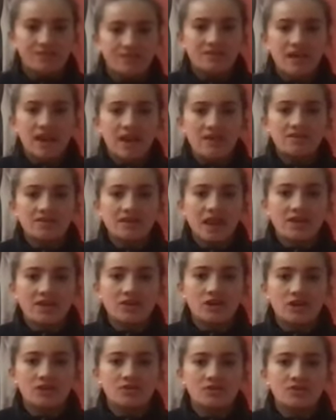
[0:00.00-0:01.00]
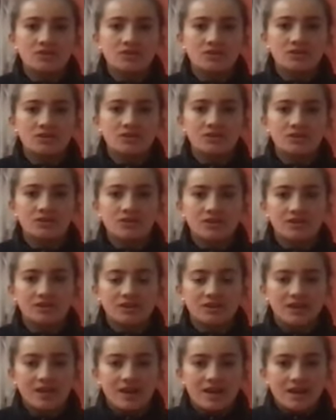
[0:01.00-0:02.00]
10 seconds.
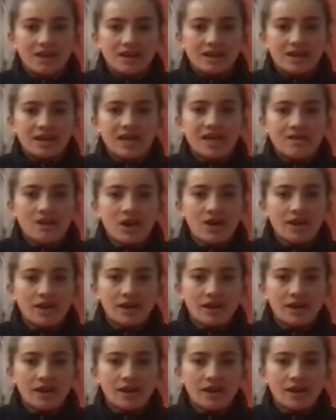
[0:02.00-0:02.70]
Keep going,